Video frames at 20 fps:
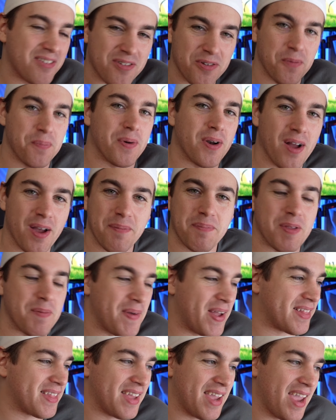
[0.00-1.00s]
super hyped
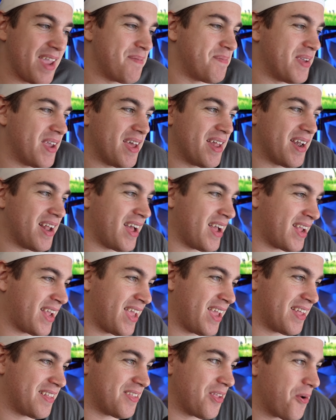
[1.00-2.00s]
about the game yet. I
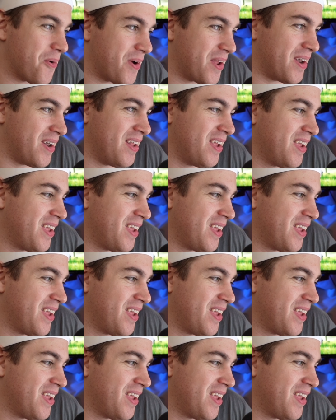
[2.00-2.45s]
can't do it.